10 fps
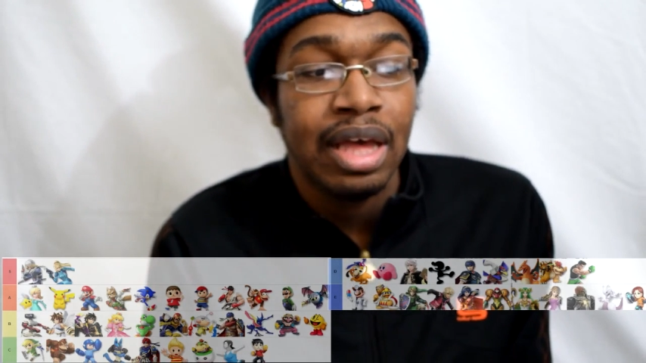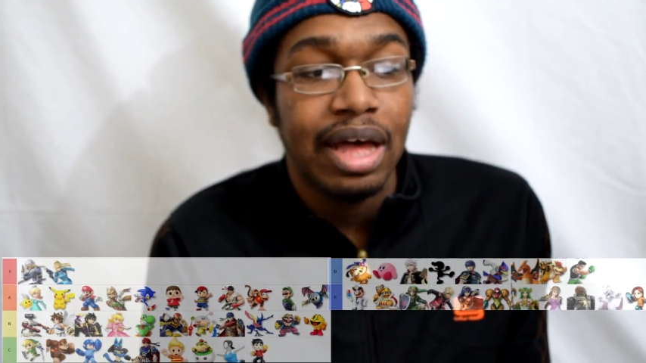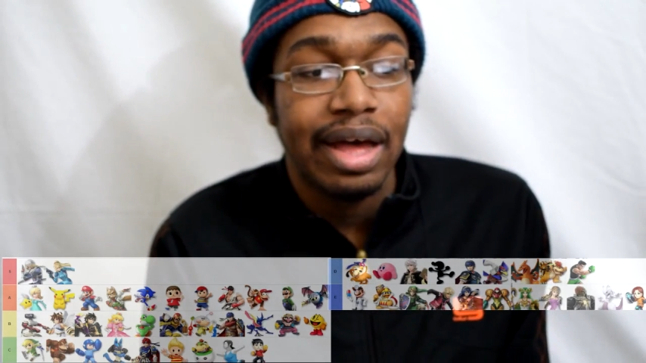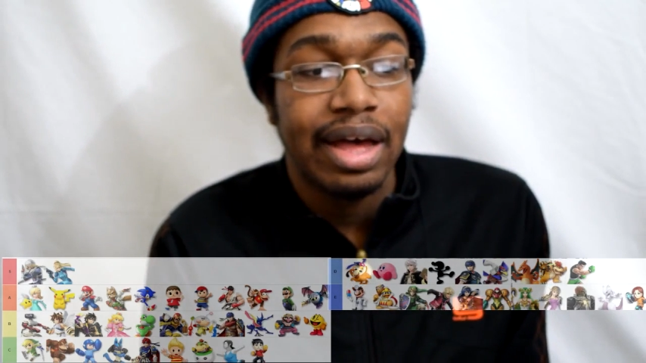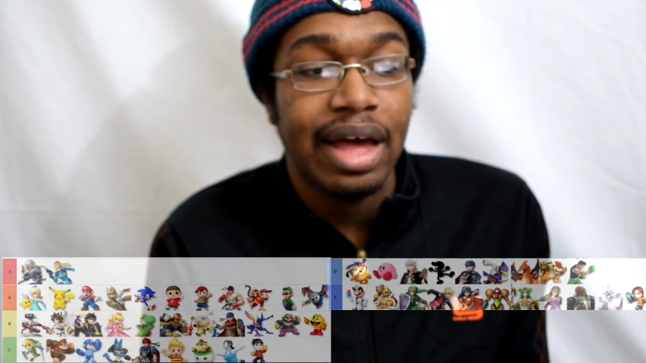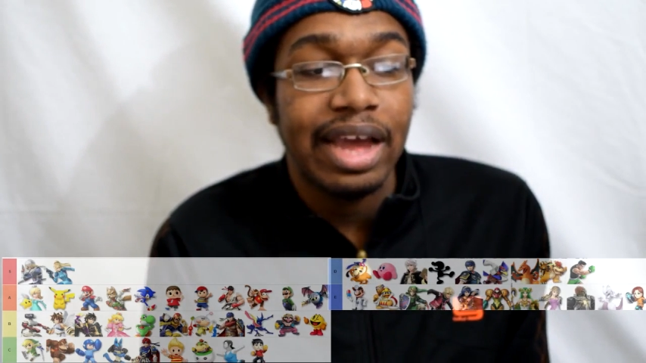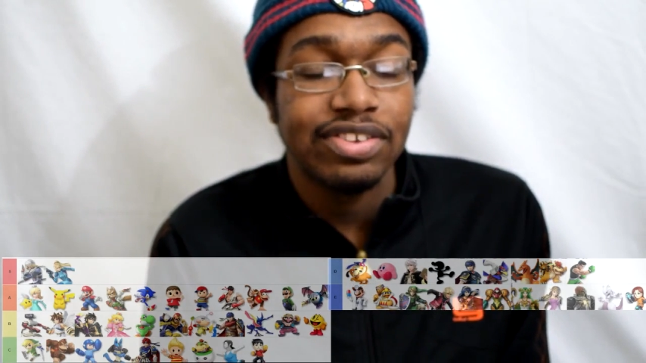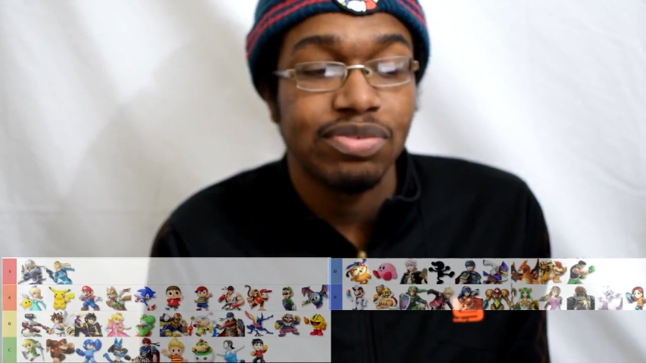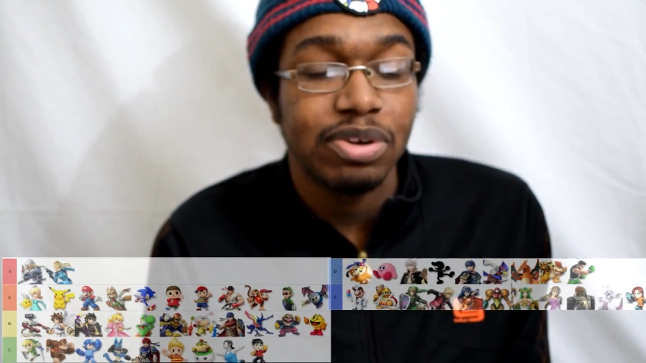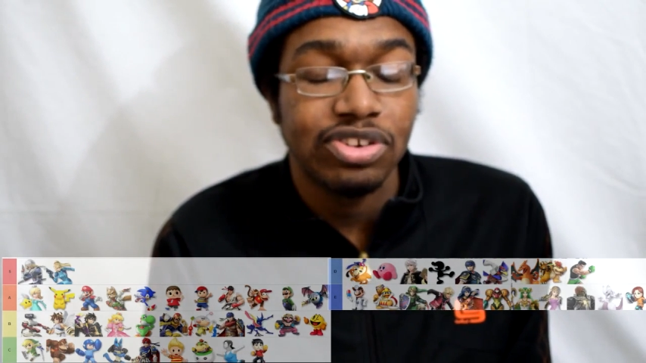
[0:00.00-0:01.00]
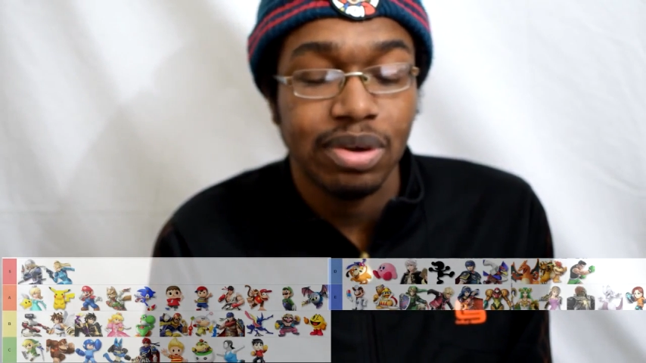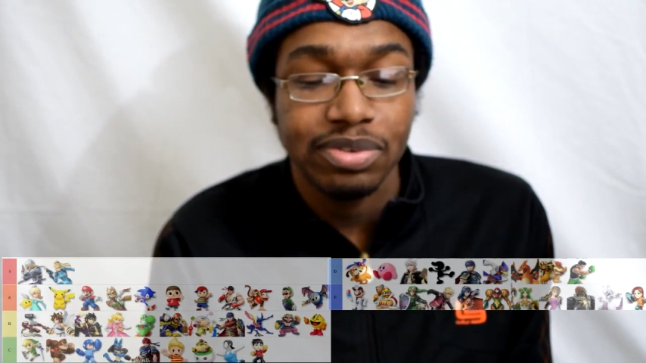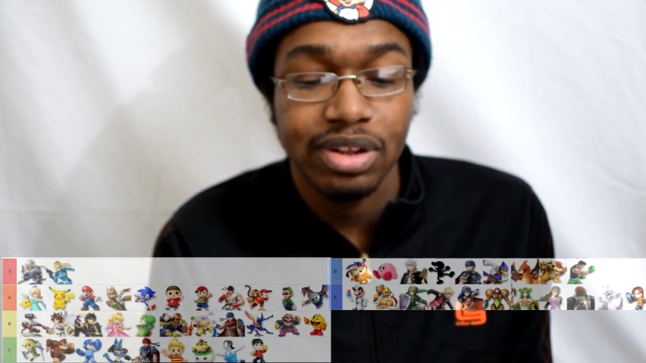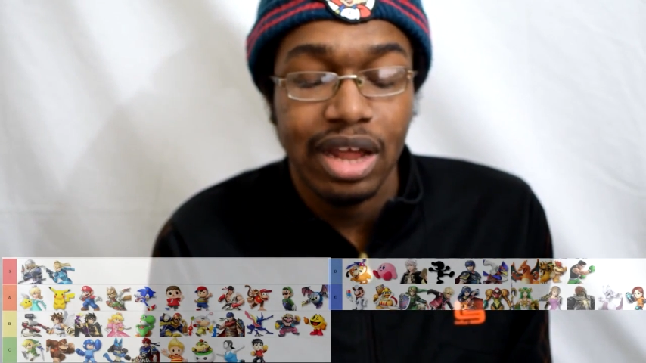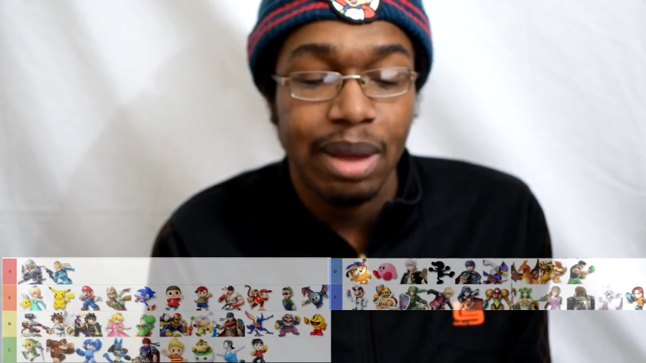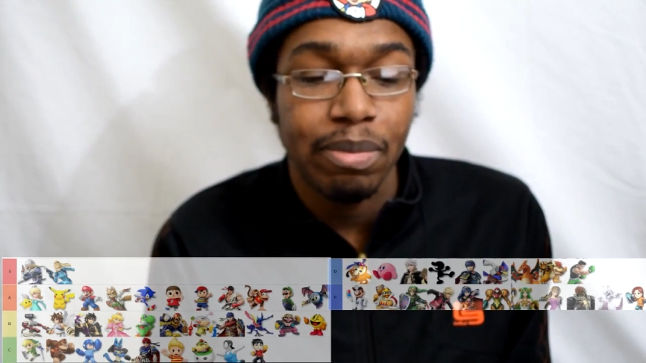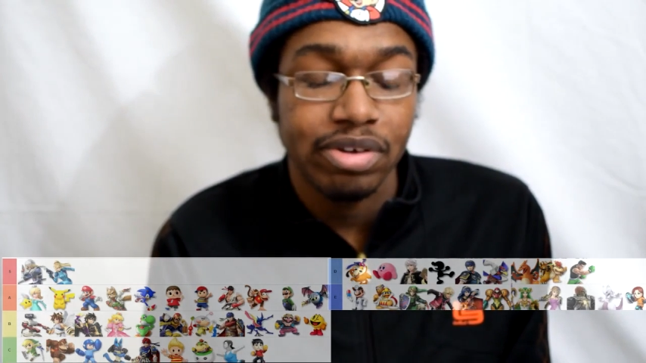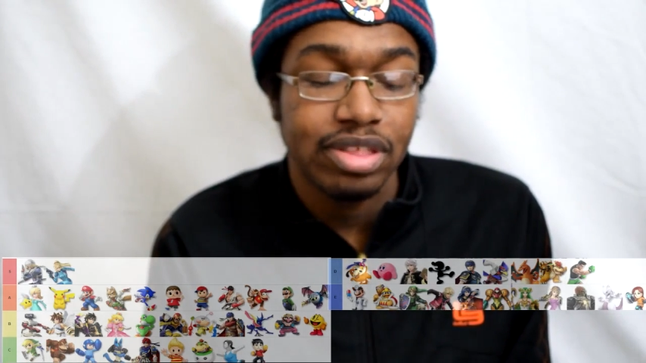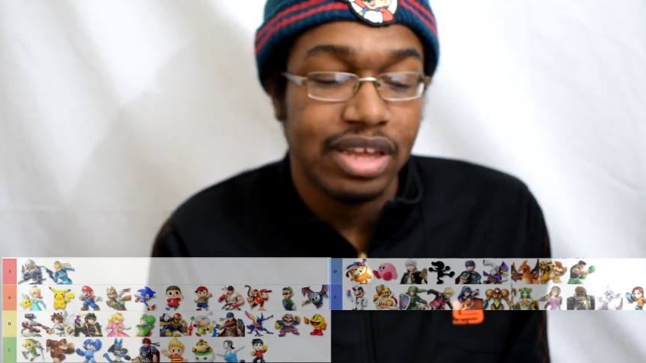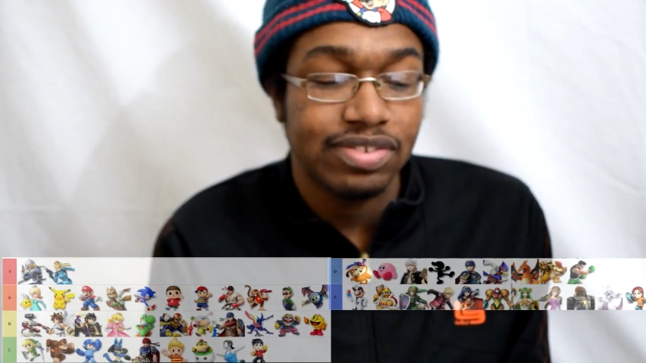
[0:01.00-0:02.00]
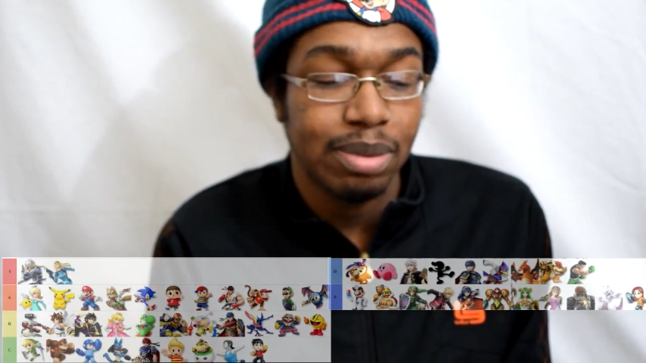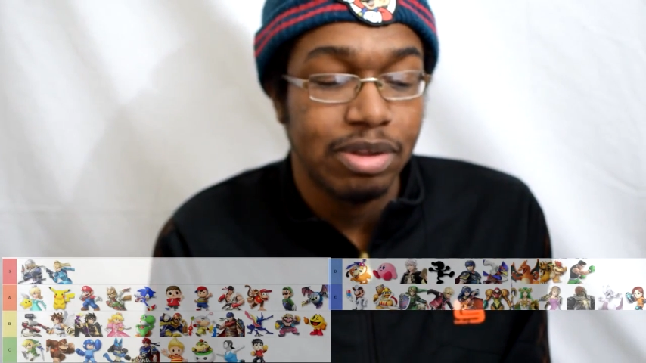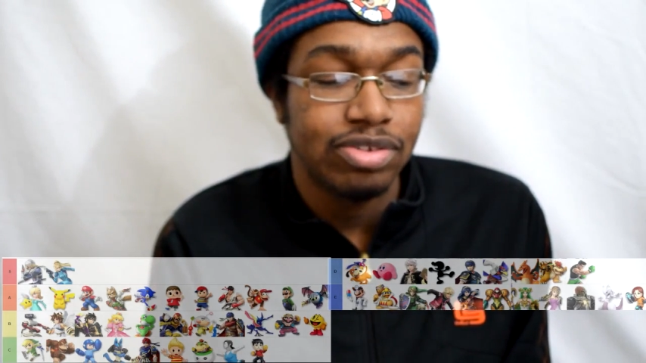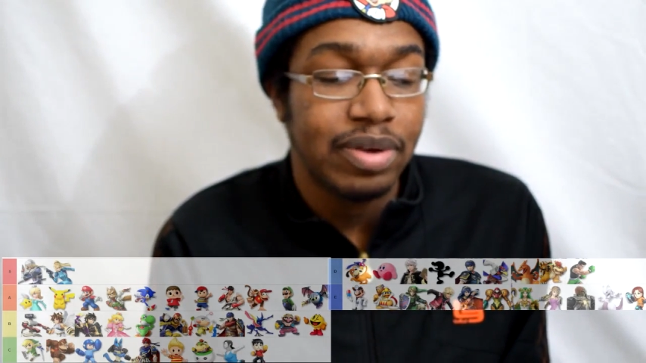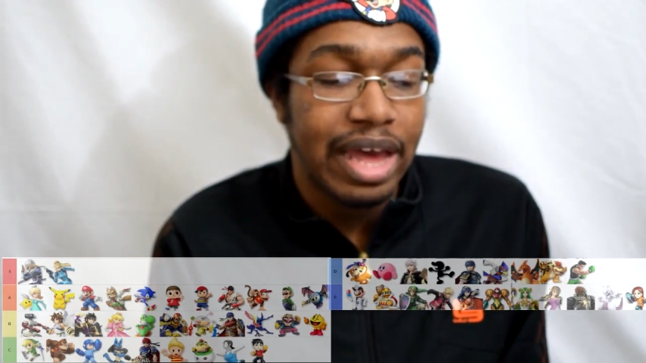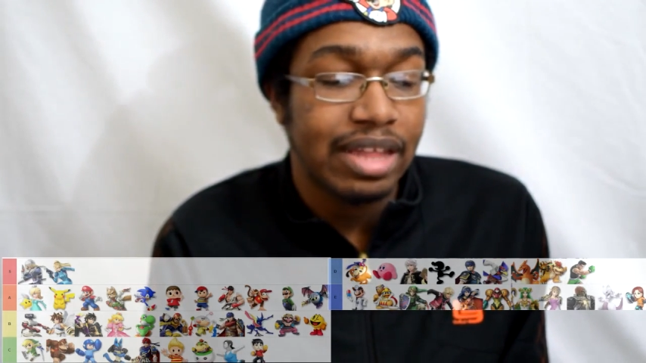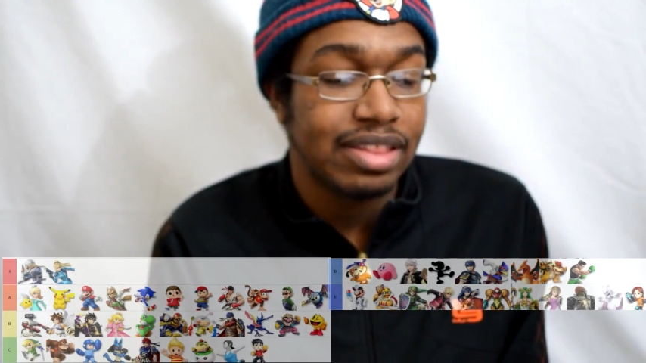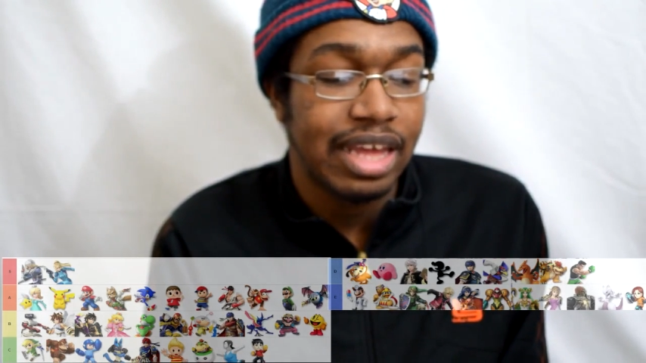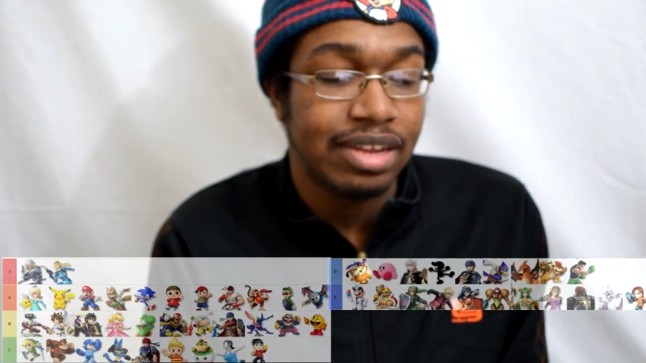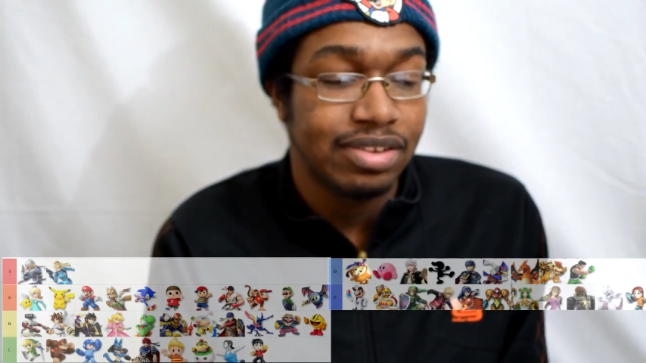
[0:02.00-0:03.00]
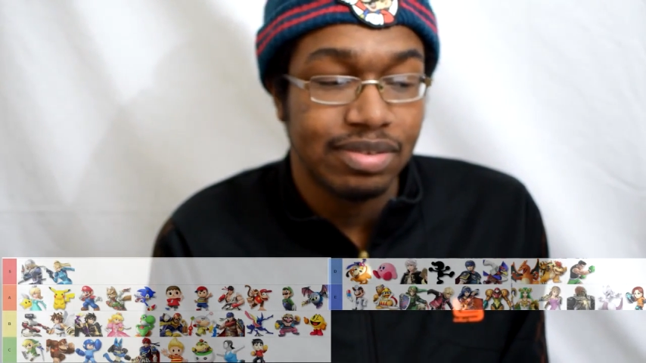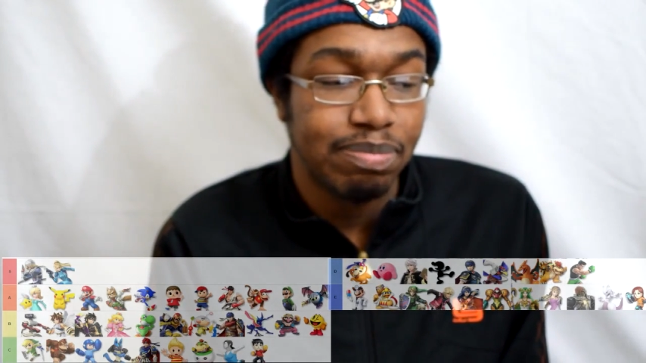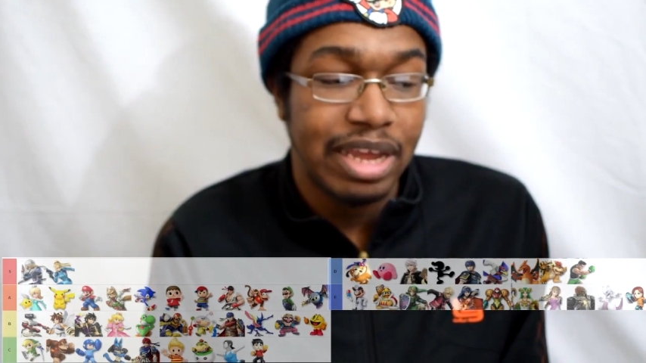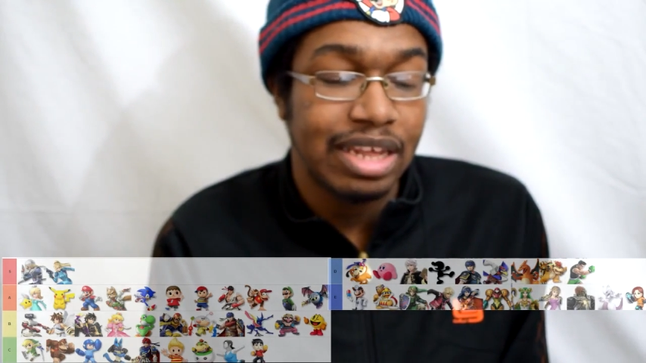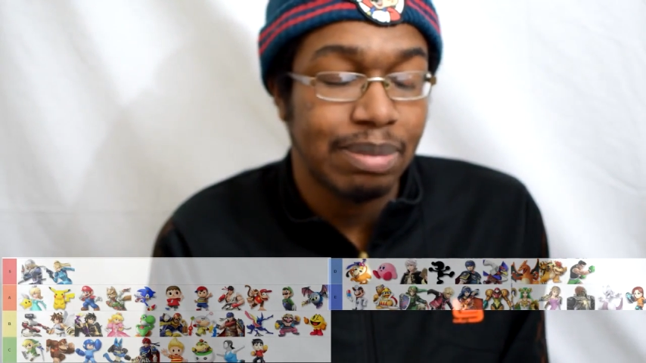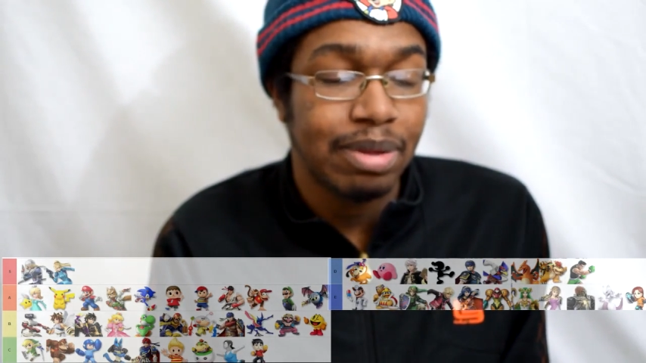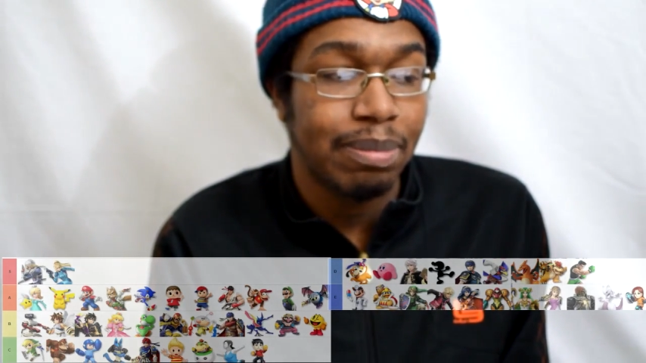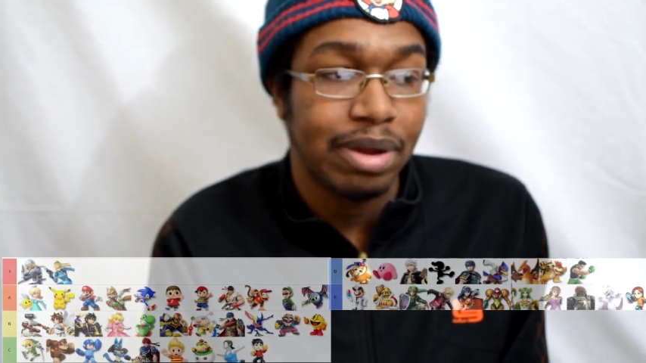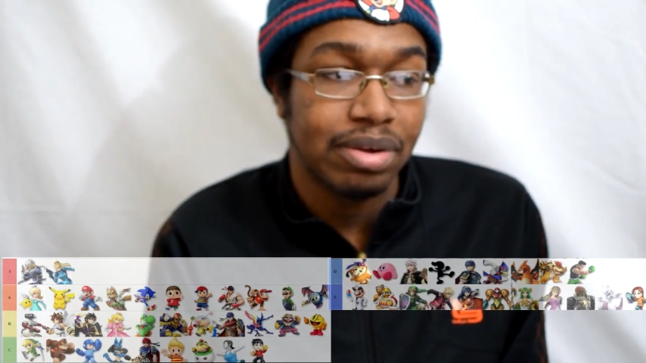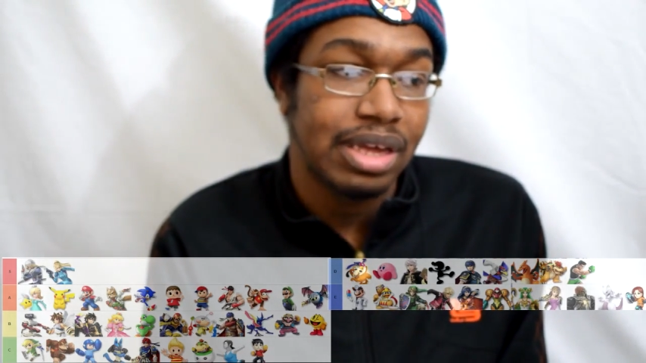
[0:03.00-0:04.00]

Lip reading: I just wish there was a lot more things that Mewtwo had that made him a better